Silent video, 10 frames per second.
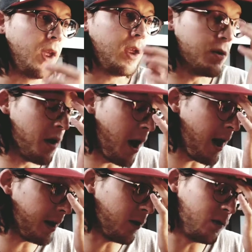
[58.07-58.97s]
You're
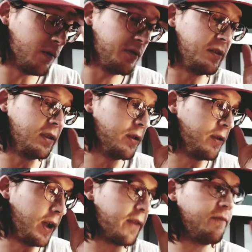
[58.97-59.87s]
not a wholesaler. You're
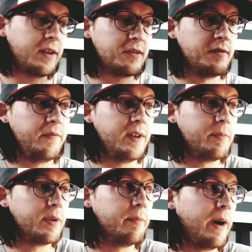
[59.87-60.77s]
not a fix and
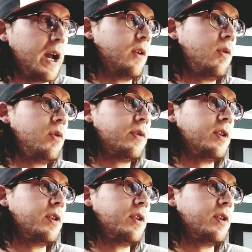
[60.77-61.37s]
flipper, buy and holder.